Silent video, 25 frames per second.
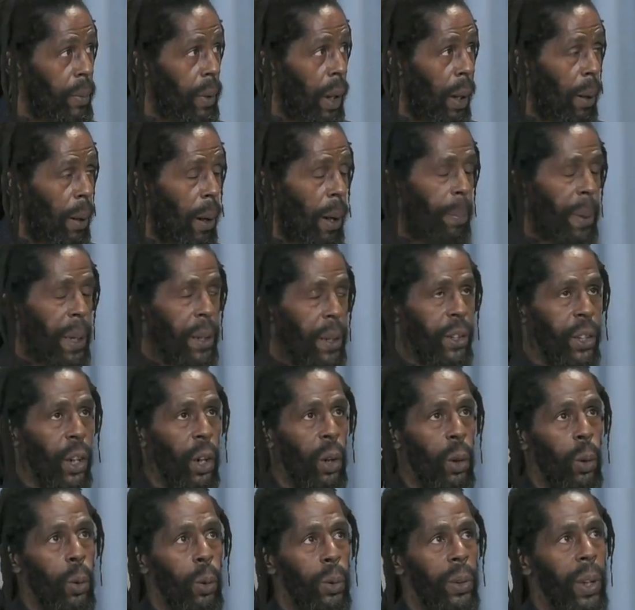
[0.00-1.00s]
I, have been
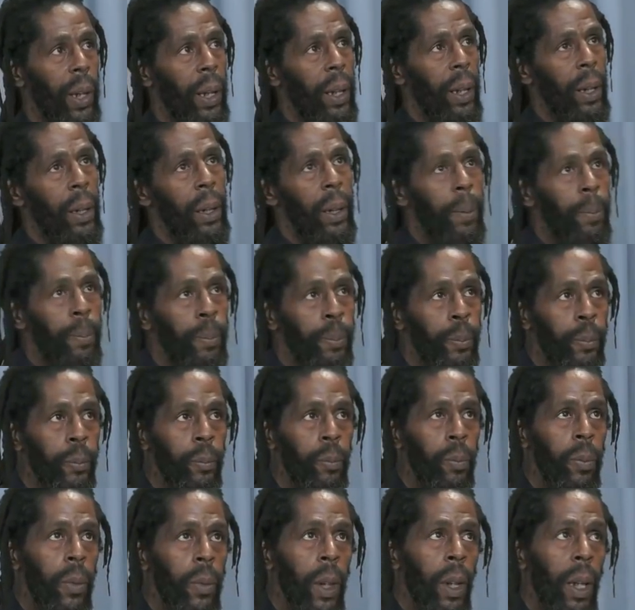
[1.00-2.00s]
told that um,
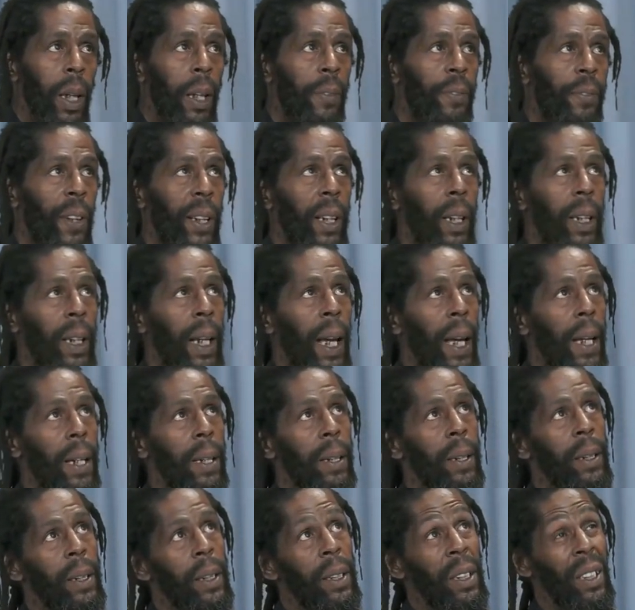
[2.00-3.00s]
if I can
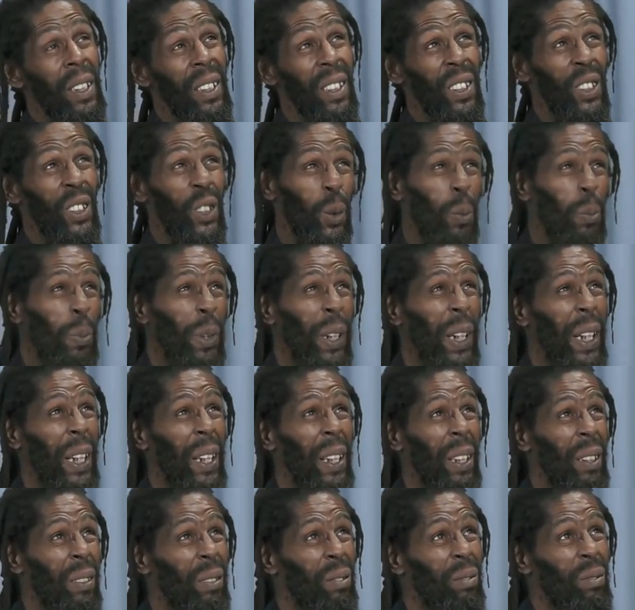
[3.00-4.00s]
get
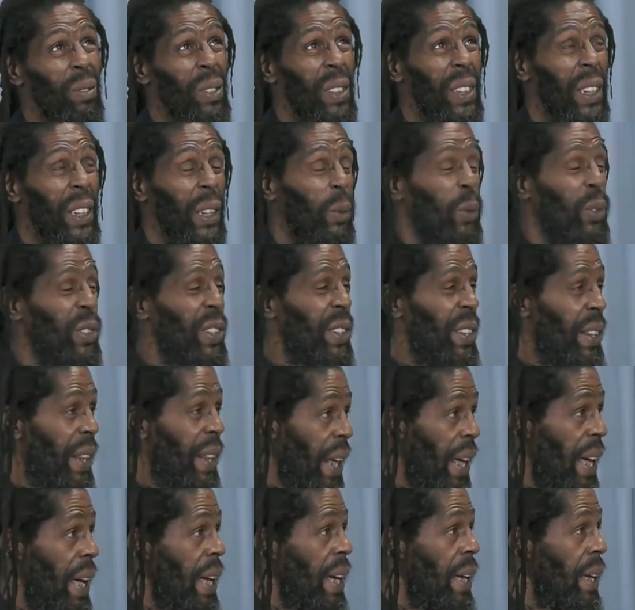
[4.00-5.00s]
somebody that was
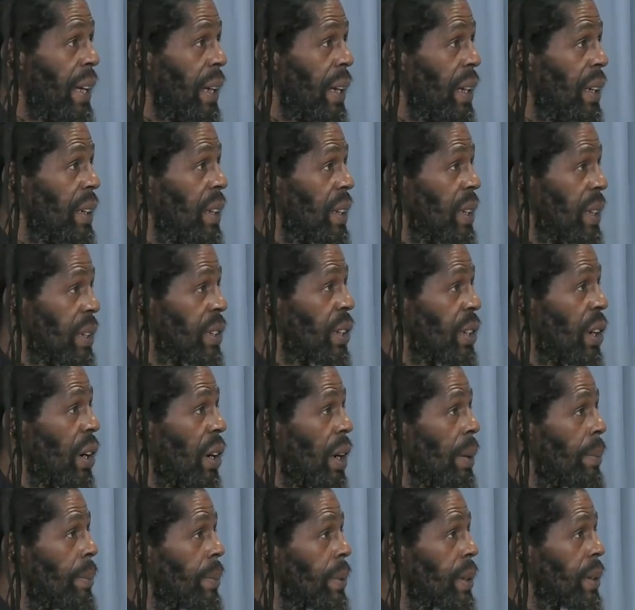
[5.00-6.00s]
there at the
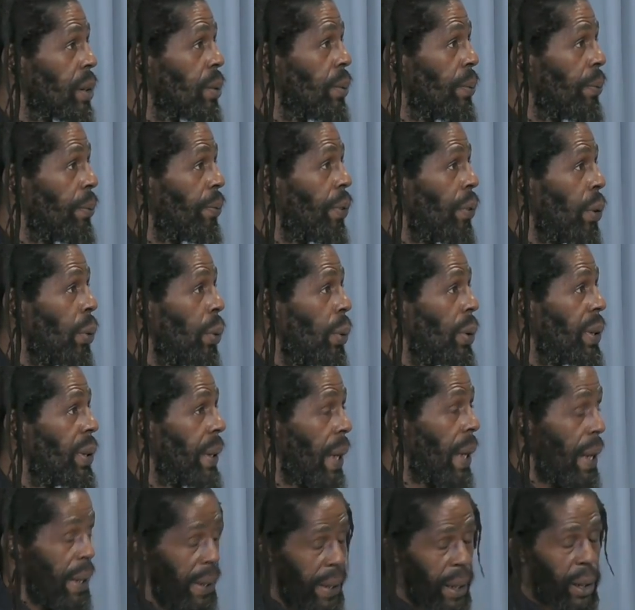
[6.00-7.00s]
time to come forward,
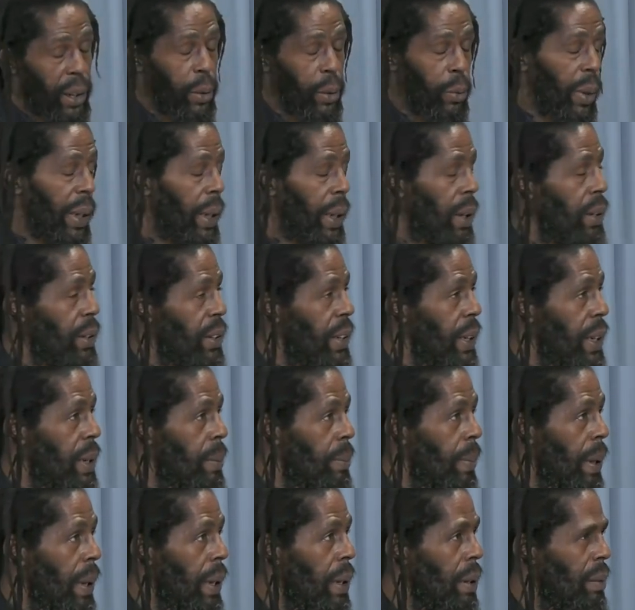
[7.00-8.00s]
then they'd reconsider
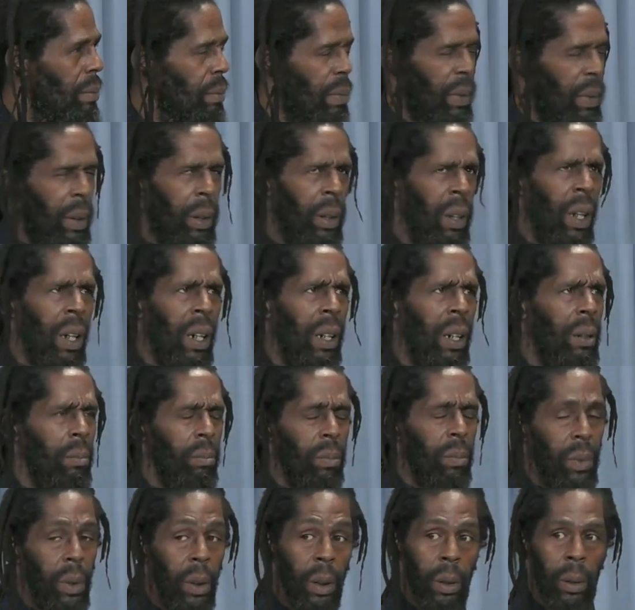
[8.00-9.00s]
me. And like,
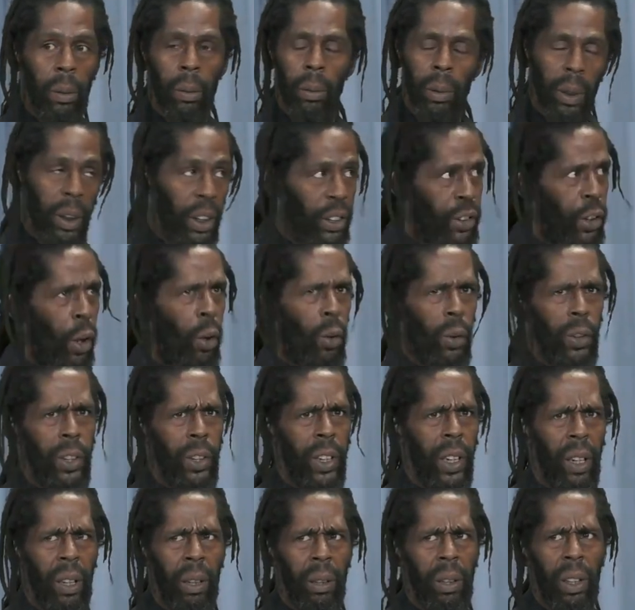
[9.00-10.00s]
oh, the
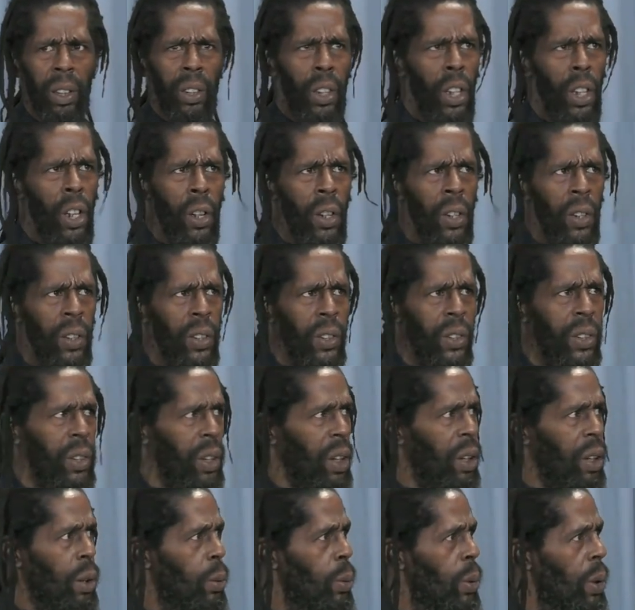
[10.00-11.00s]
doctor, the nurse,
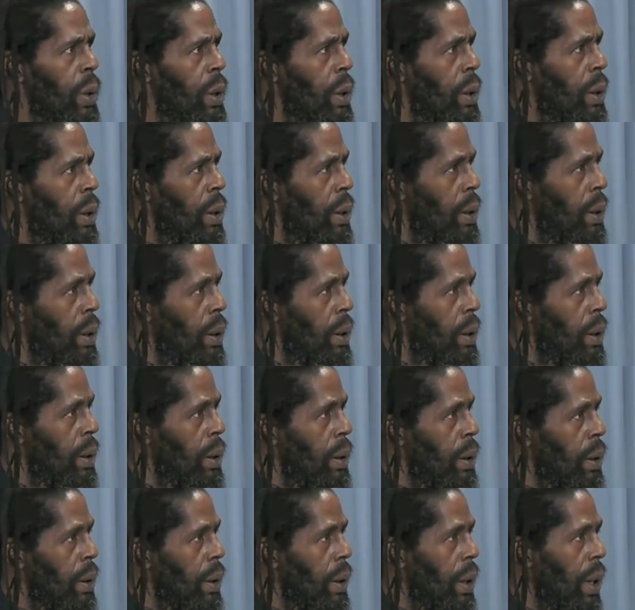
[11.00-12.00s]
who,
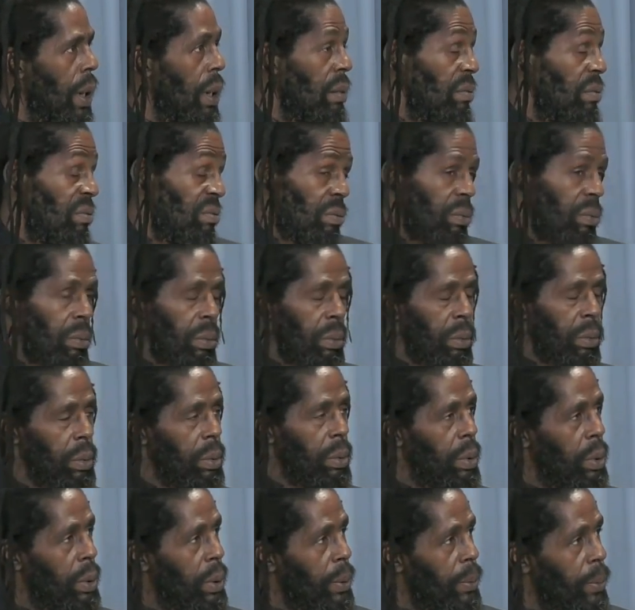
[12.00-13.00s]
you know.
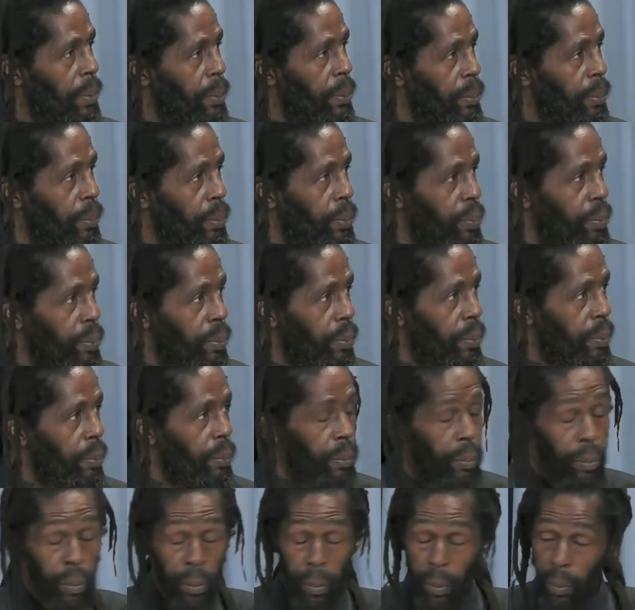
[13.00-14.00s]
Thank you.
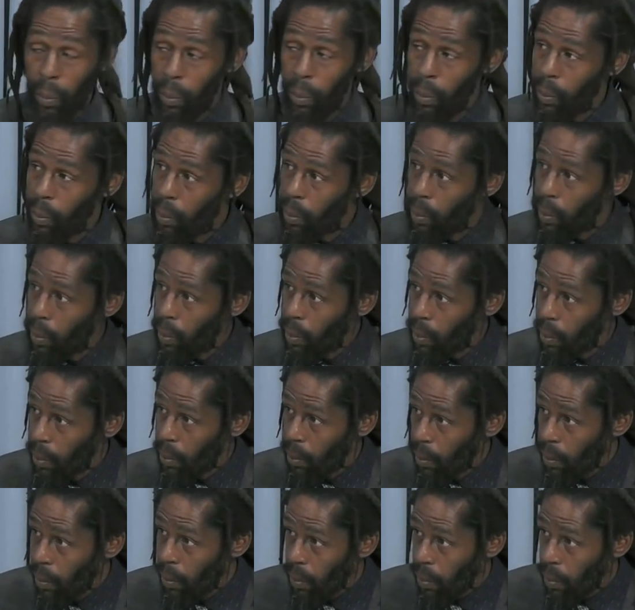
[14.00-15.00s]
Well,